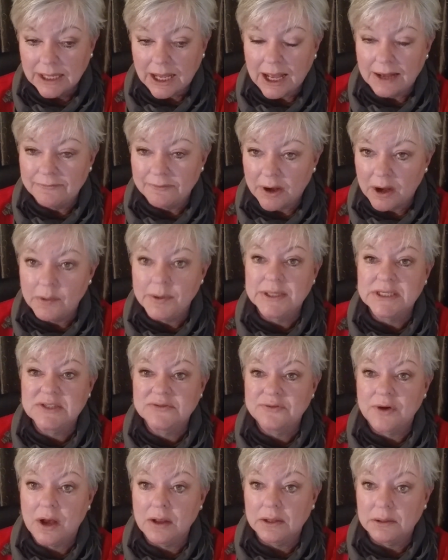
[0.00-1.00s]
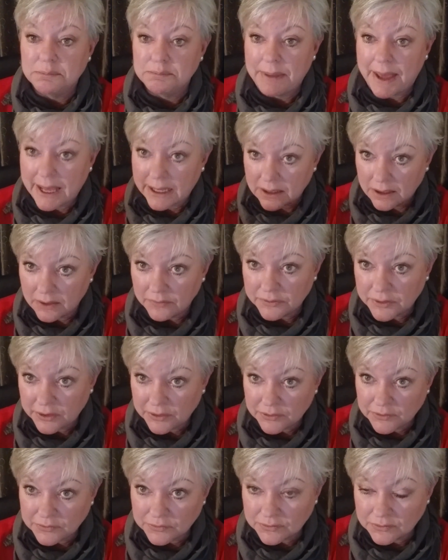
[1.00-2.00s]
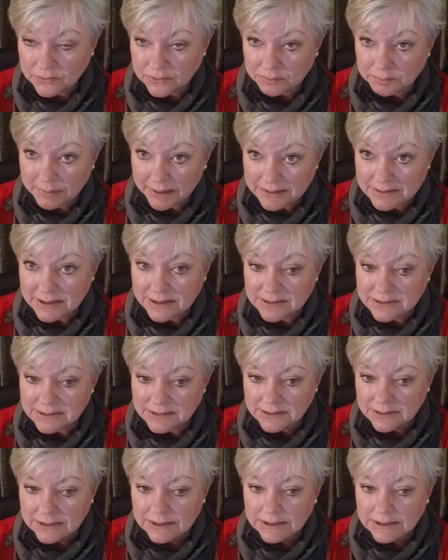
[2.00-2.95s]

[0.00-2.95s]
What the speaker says: I've always fallen back on those methods.